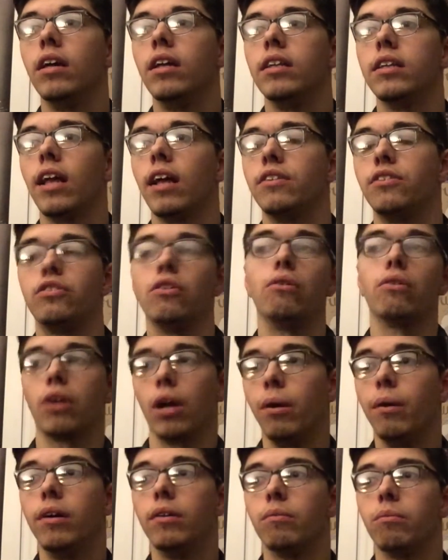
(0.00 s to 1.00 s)
that's still
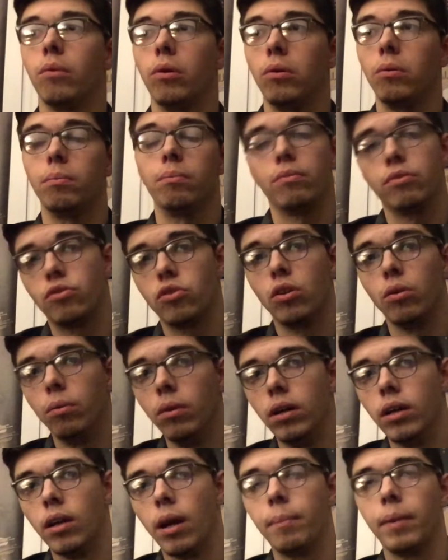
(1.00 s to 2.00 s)
going, well, so
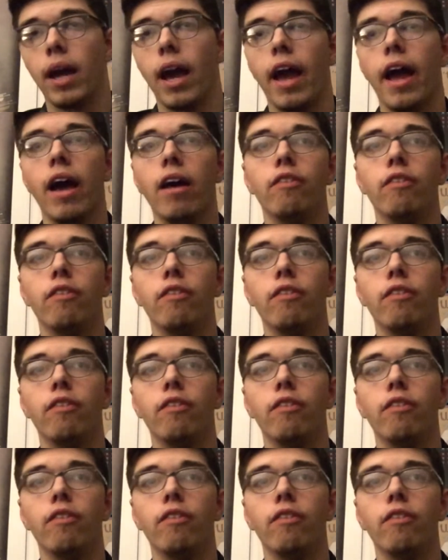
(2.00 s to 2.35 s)
what? I mean, I